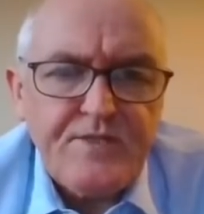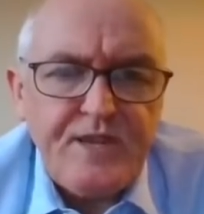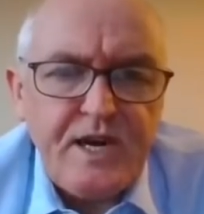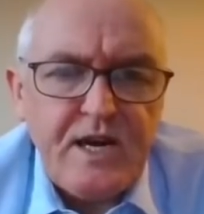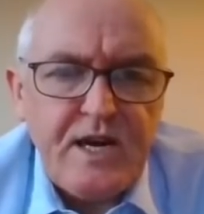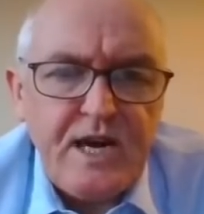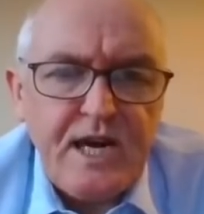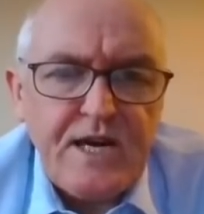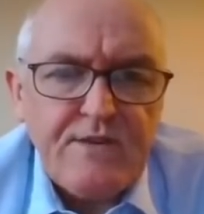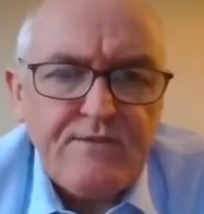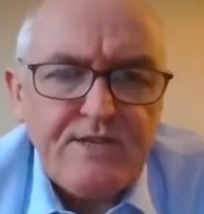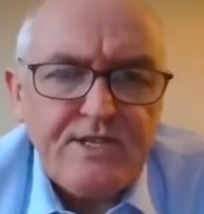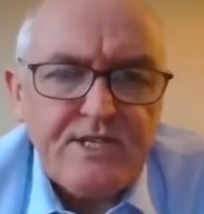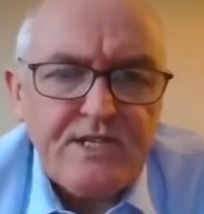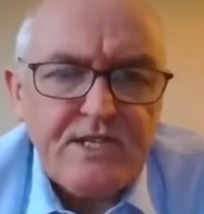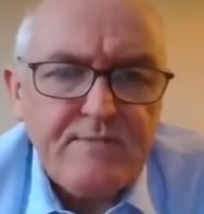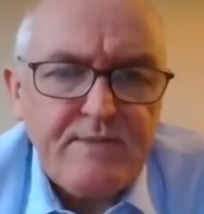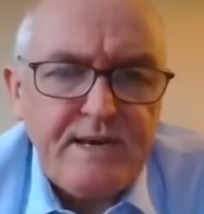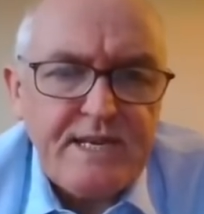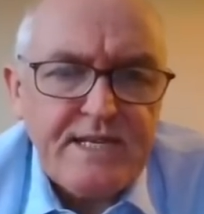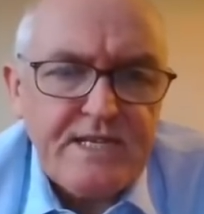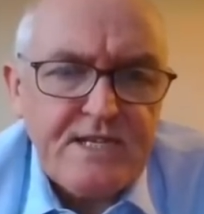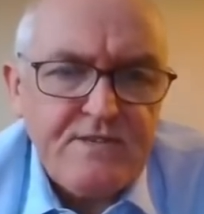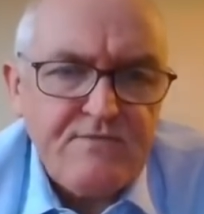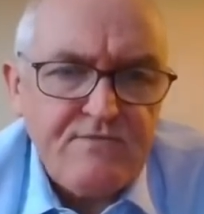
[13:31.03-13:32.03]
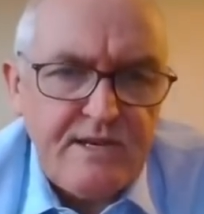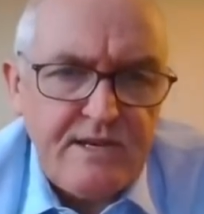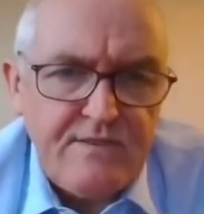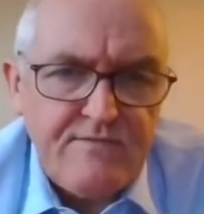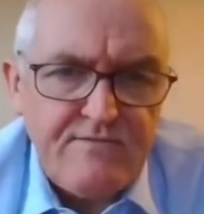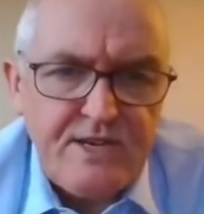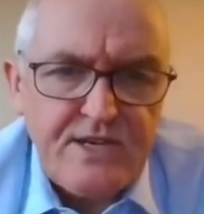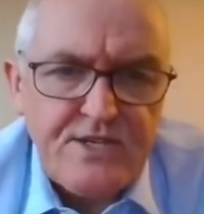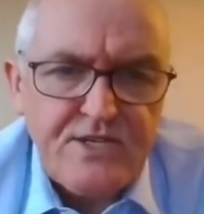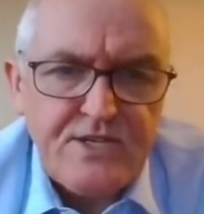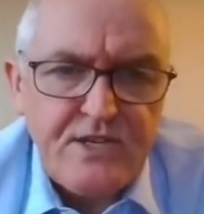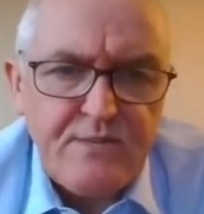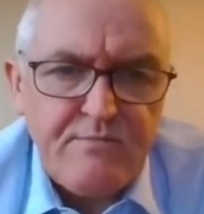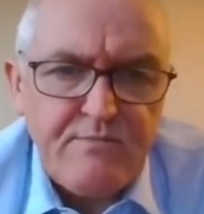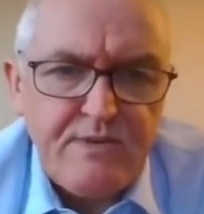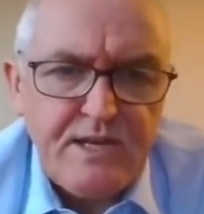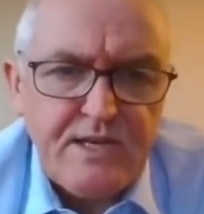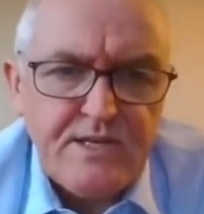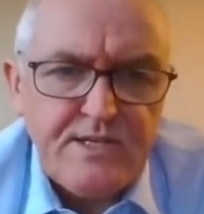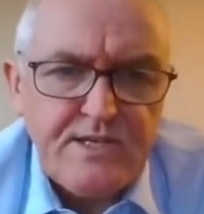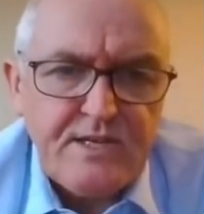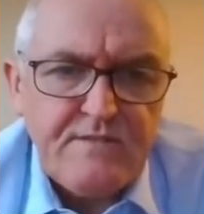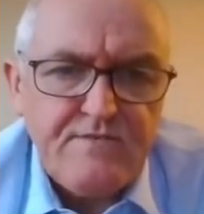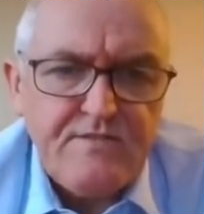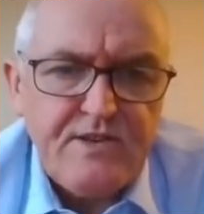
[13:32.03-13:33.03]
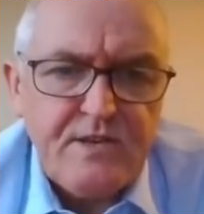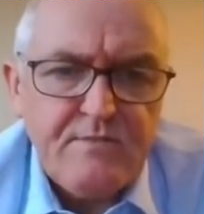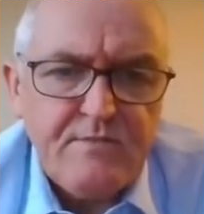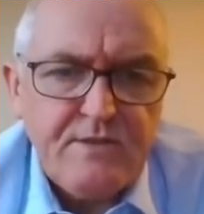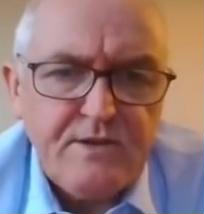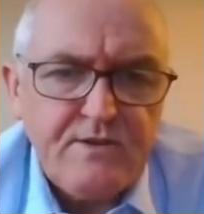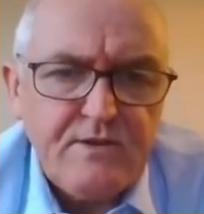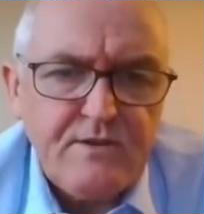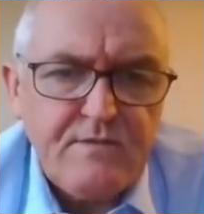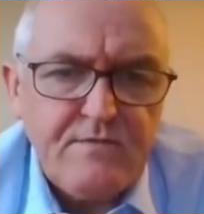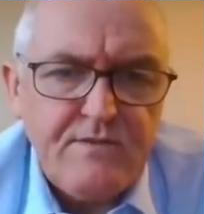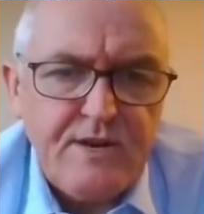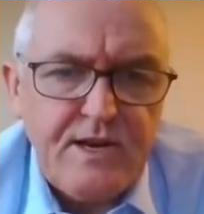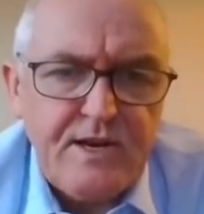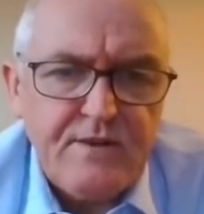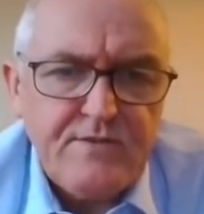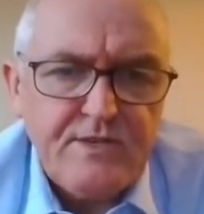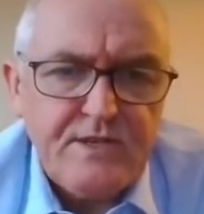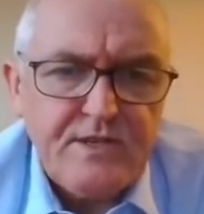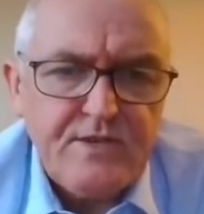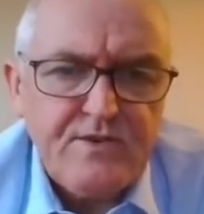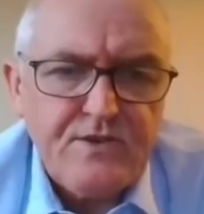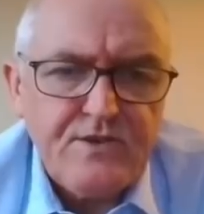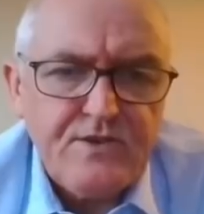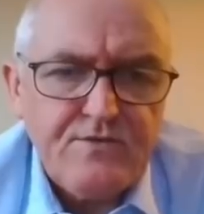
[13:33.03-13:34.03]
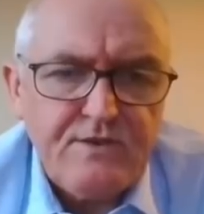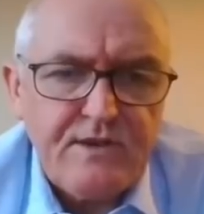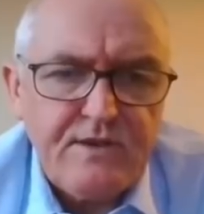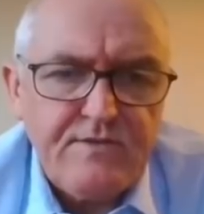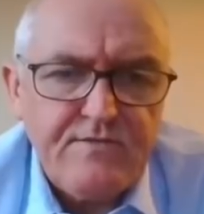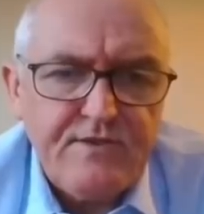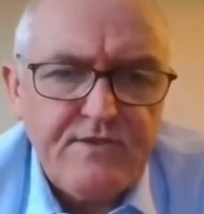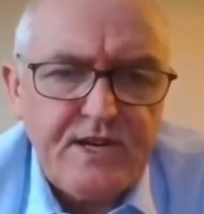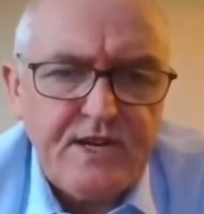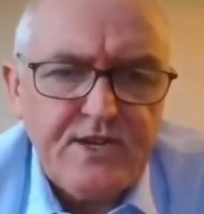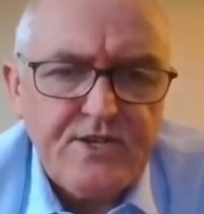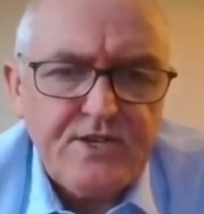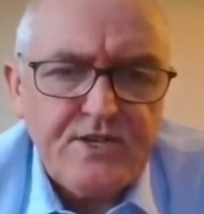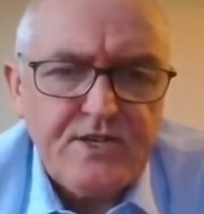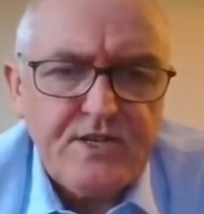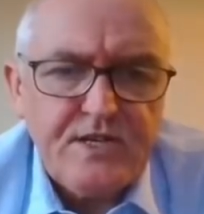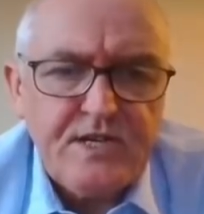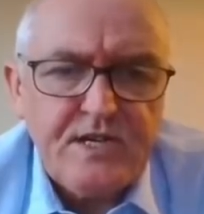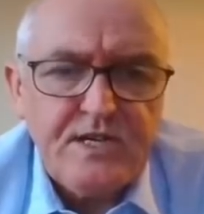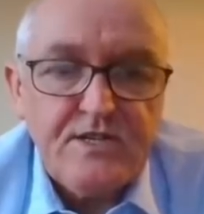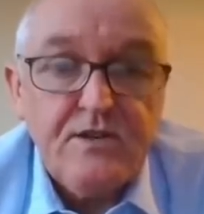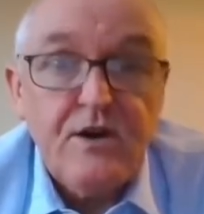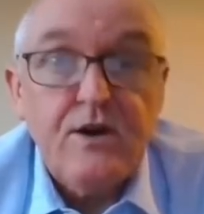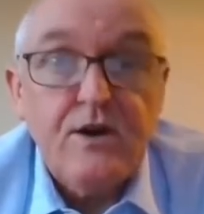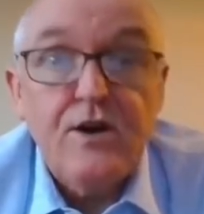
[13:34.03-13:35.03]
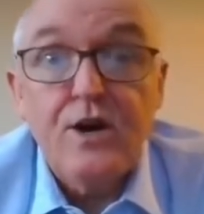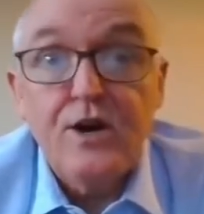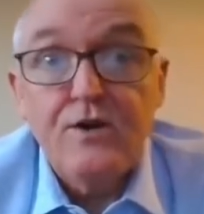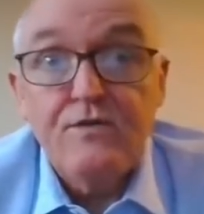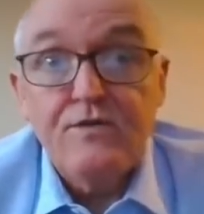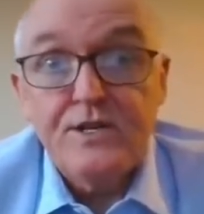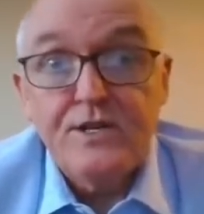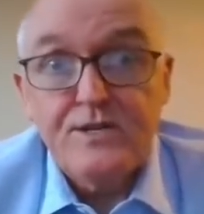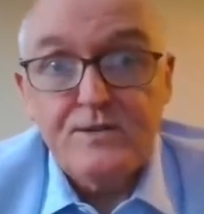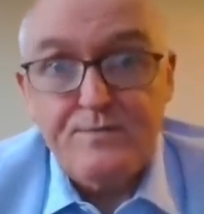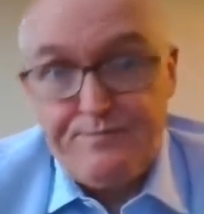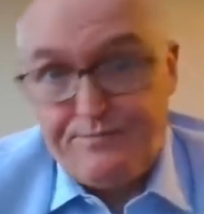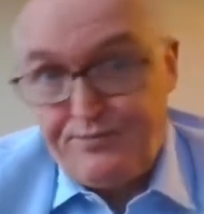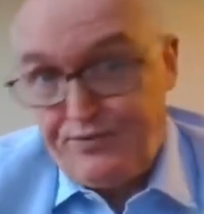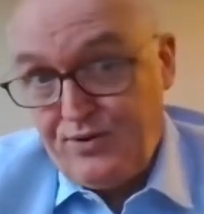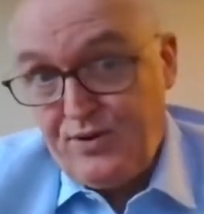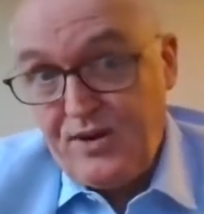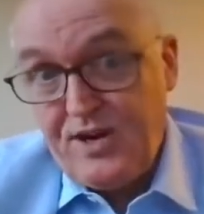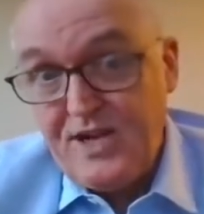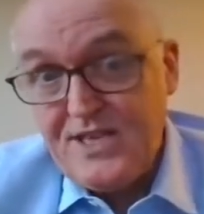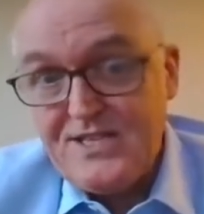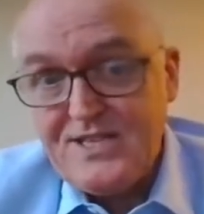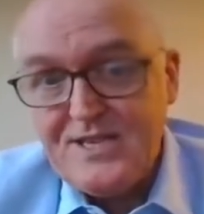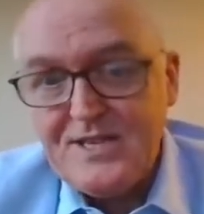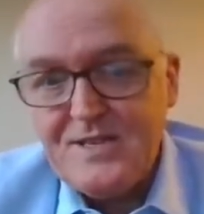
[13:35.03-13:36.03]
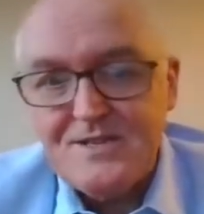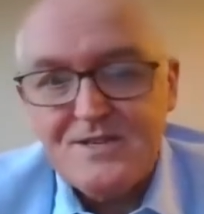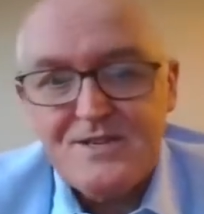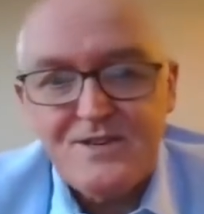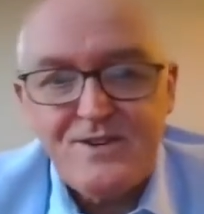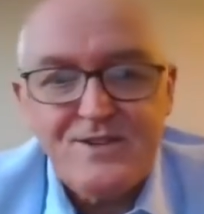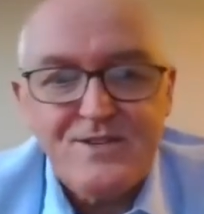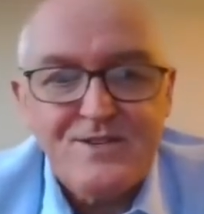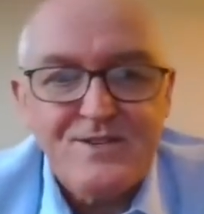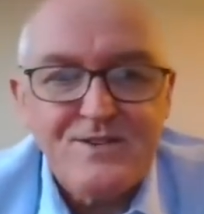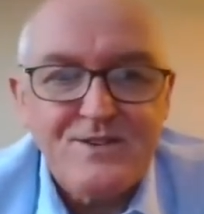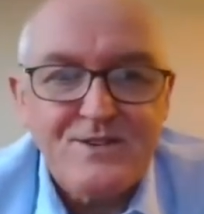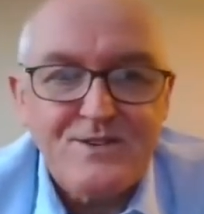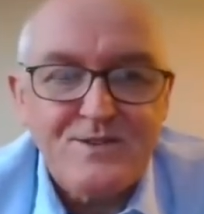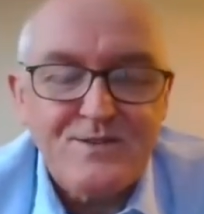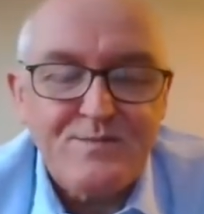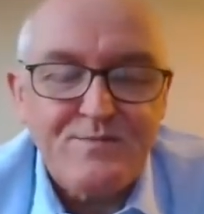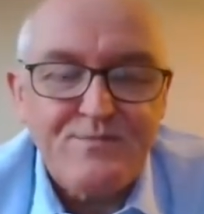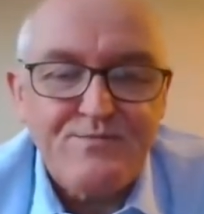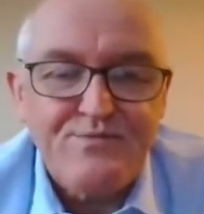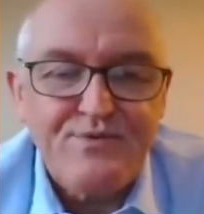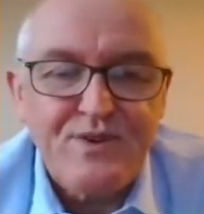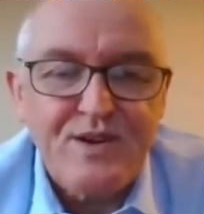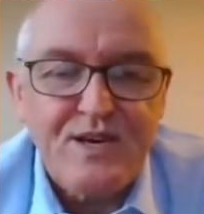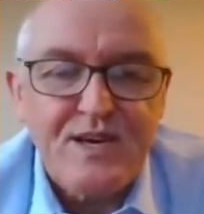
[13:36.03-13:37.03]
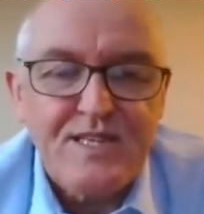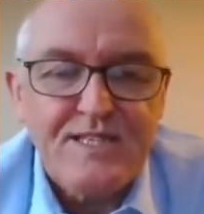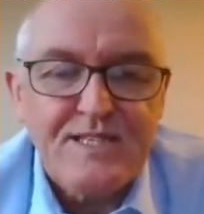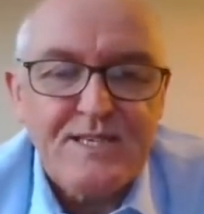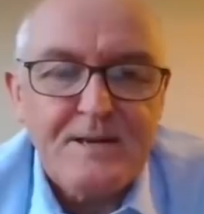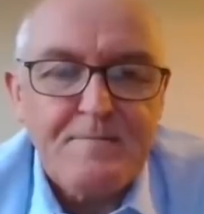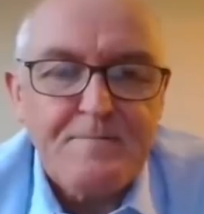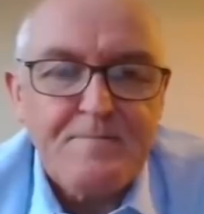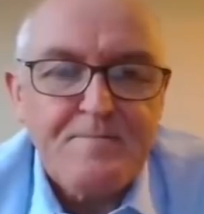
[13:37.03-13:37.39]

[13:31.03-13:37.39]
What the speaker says: the higher estimated reinfection ability of the Omicron variant to cause reinfection is not overly surprising, so he's not surprised,